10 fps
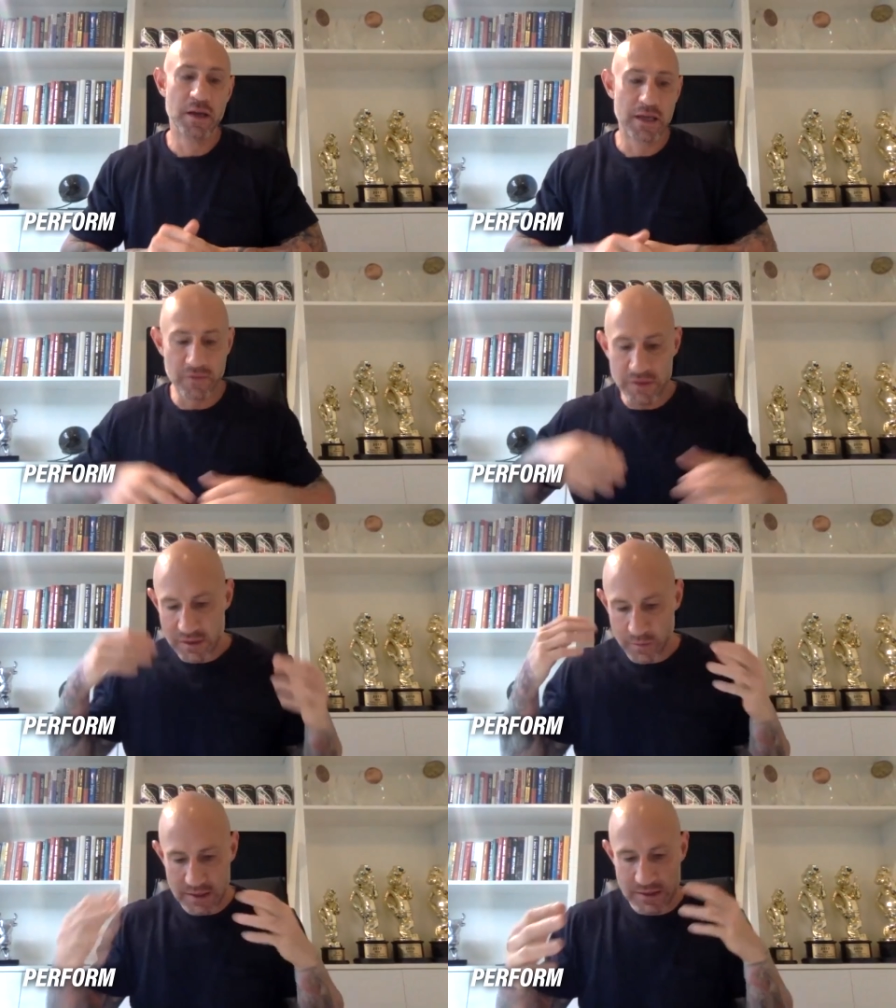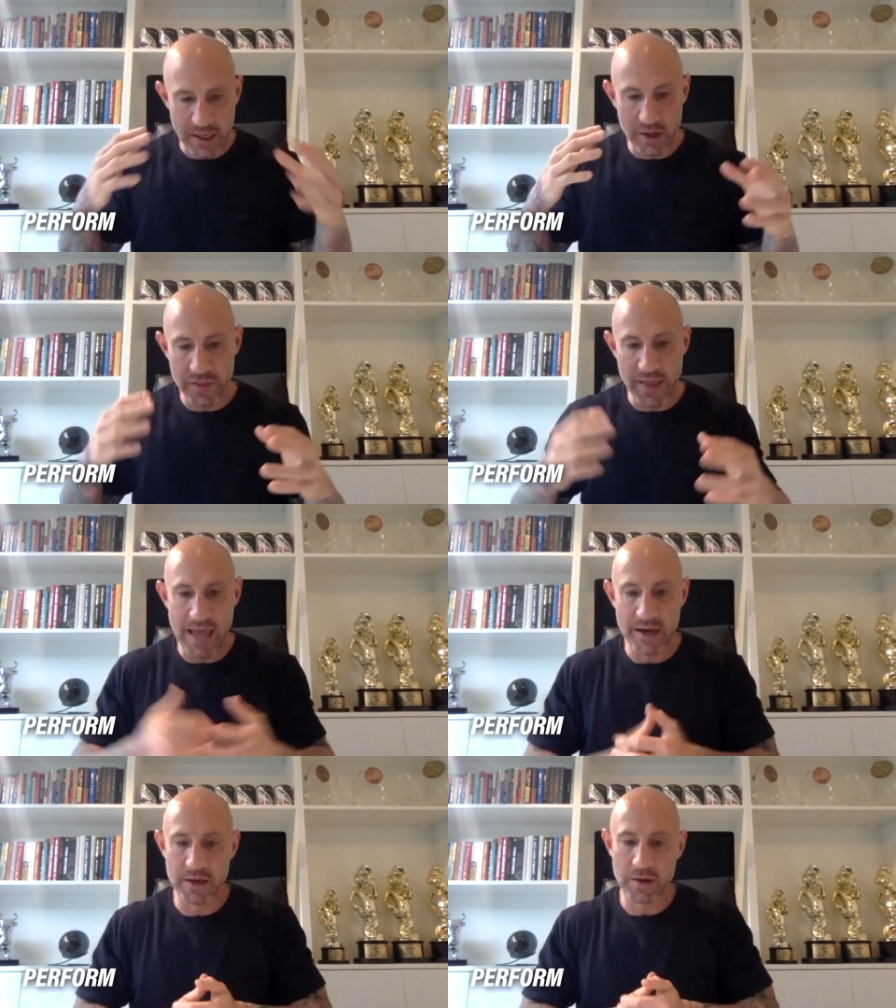Give us some insight on
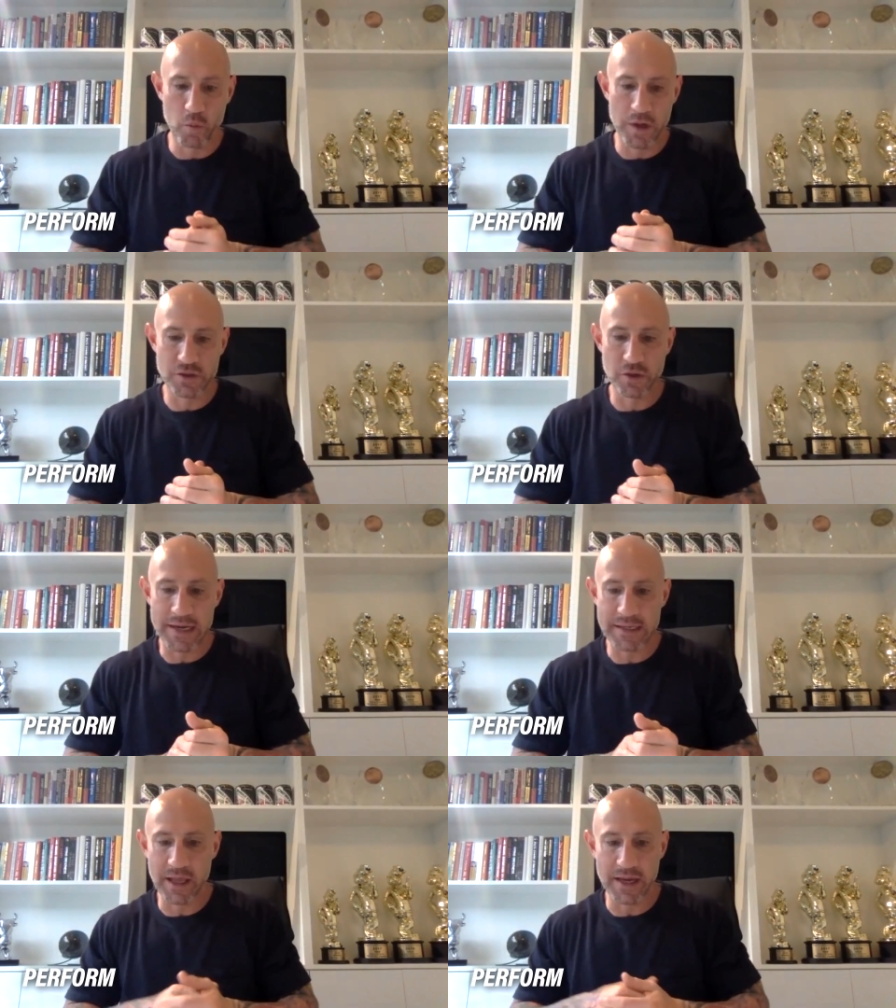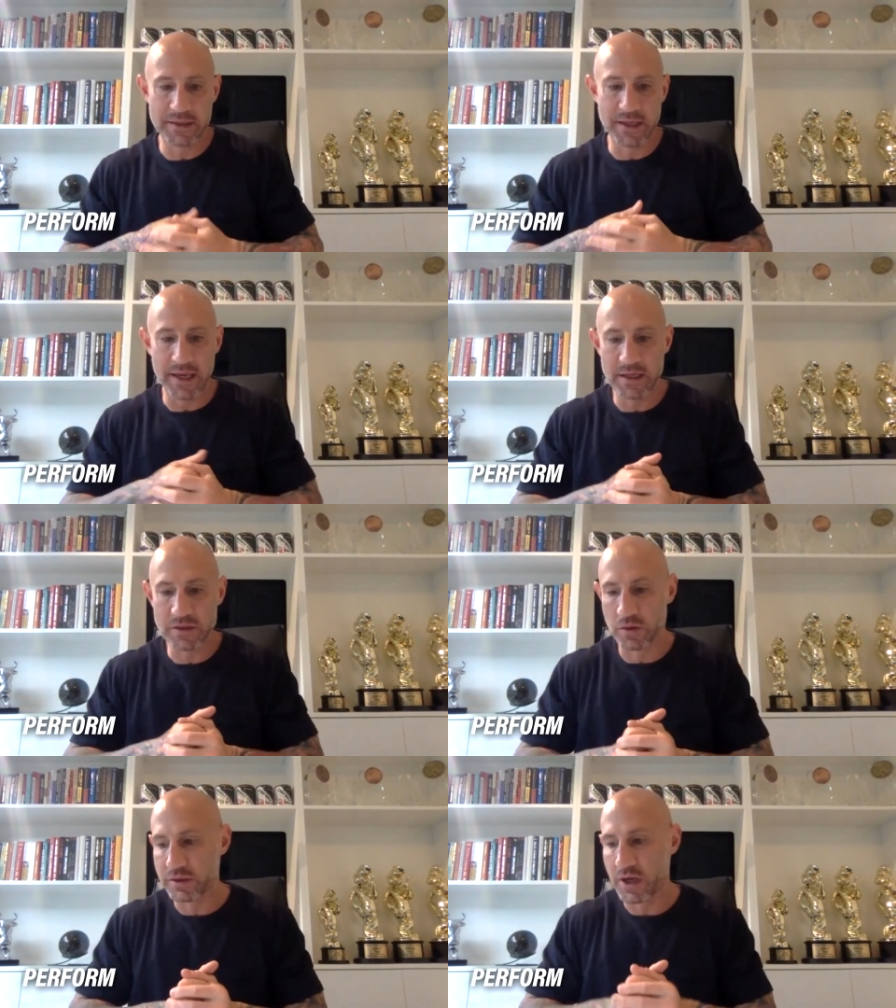that. And was there any days
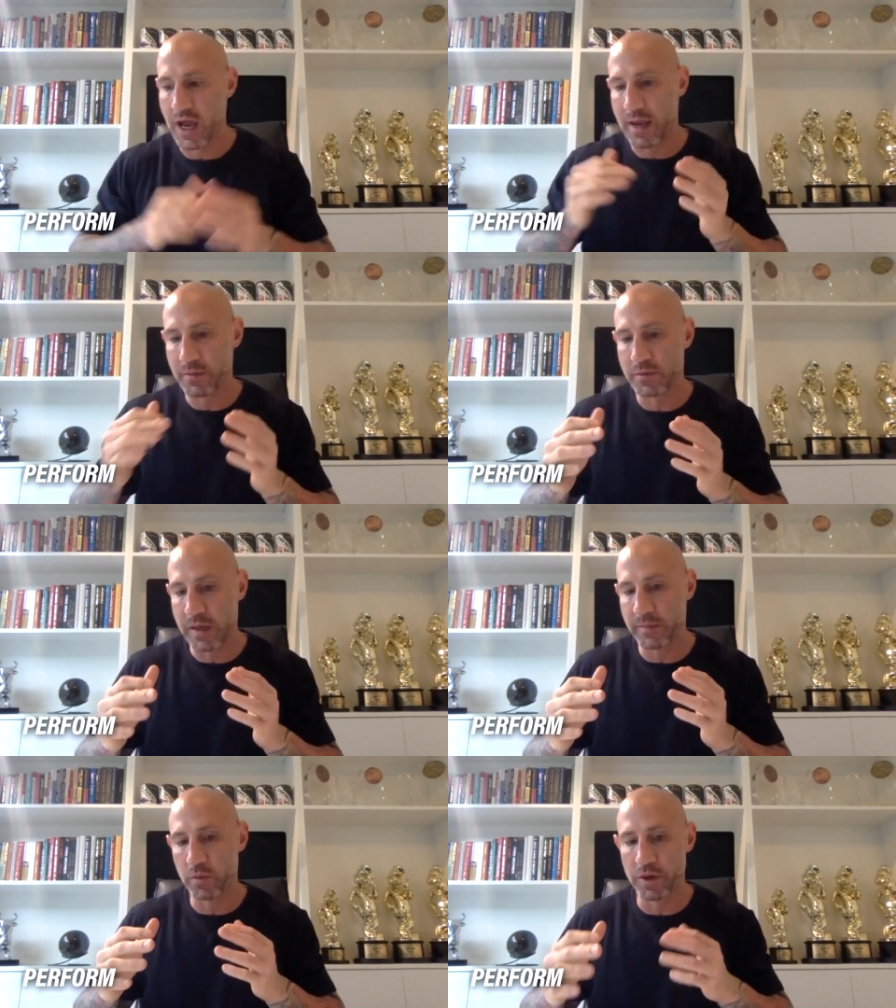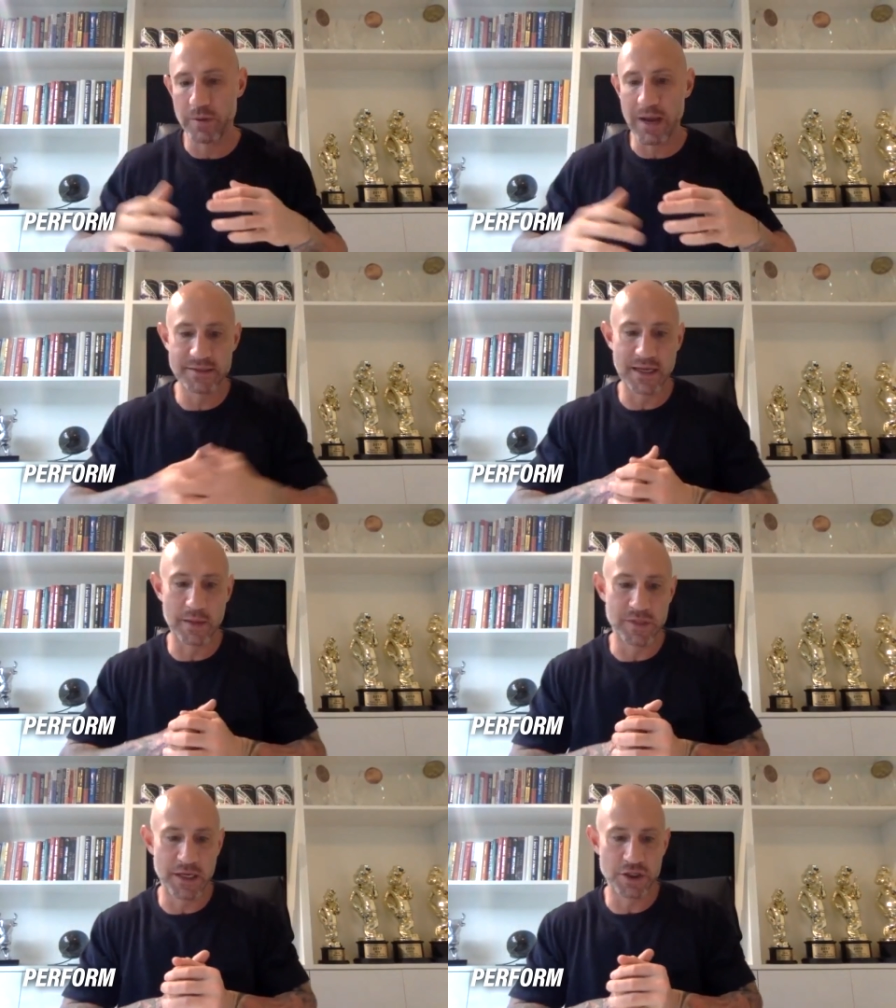or times maybe where you had
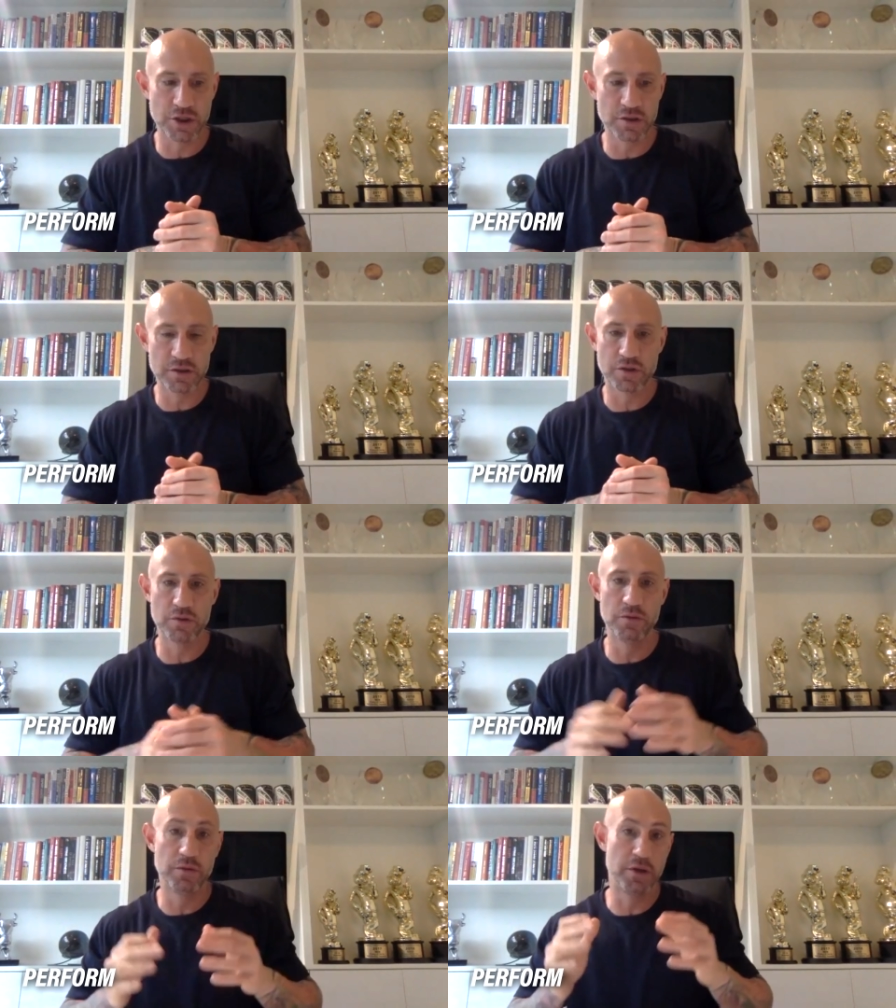temptation to,